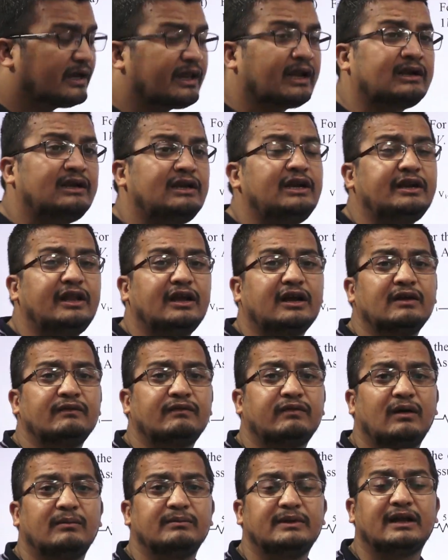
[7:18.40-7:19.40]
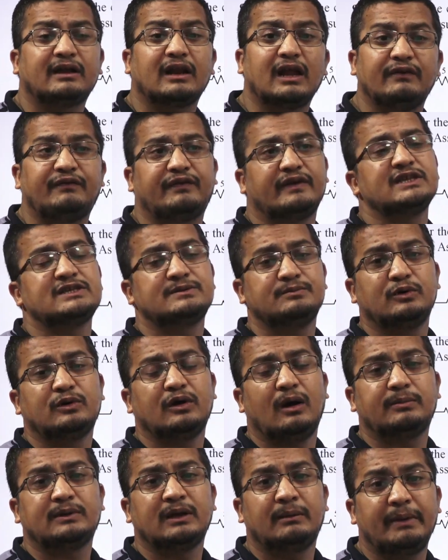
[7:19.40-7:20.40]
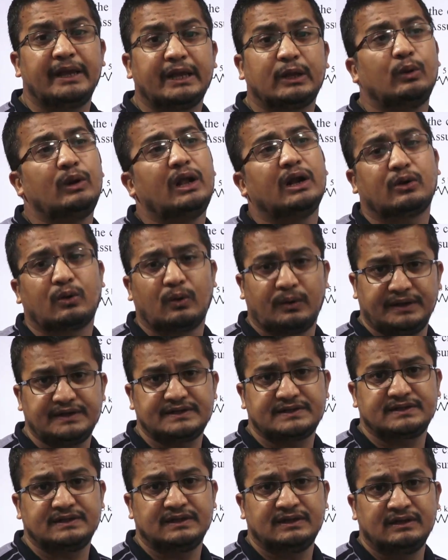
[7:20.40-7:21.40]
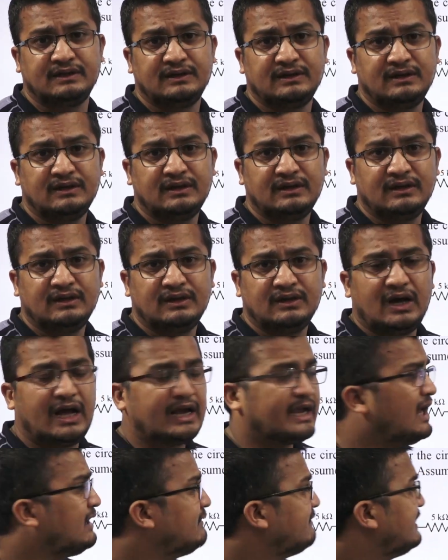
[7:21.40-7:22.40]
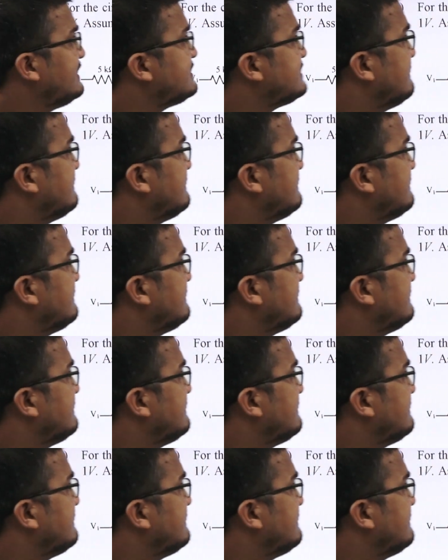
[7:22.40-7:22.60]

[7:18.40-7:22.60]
directly taken from the reference book of the microelectronics. Again, very